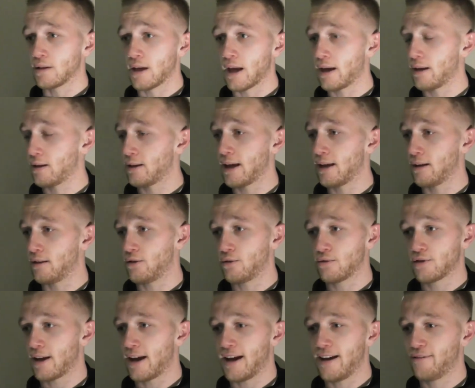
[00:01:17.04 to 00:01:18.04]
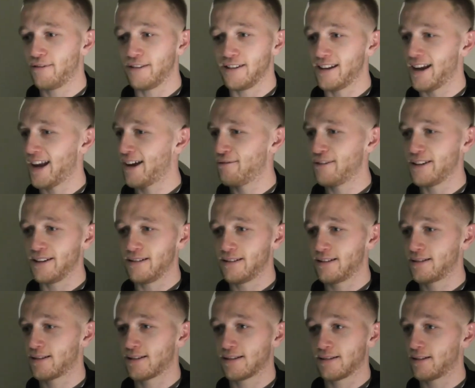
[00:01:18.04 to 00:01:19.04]
Yeah, he does that every
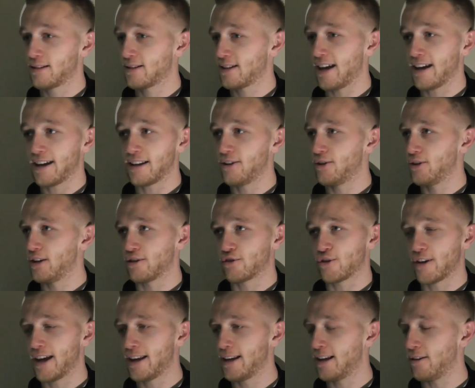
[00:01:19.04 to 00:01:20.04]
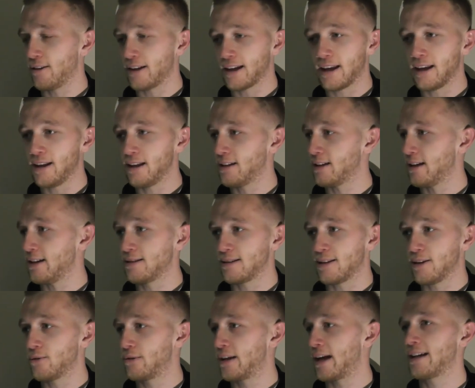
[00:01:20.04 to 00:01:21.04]
second night in training. Like, he's
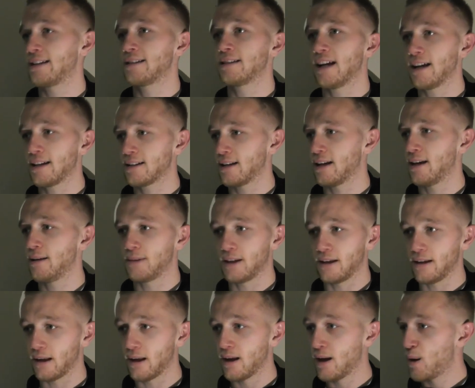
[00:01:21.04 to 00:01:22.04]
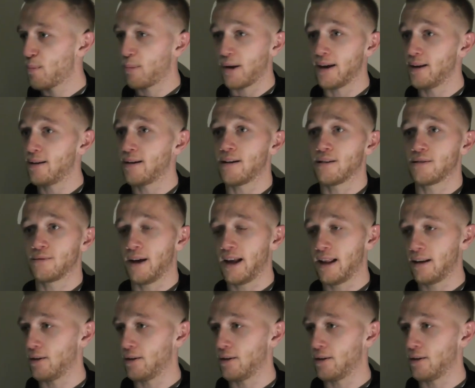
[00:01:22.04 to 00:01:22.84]
doing that exact same thing. Peter as well.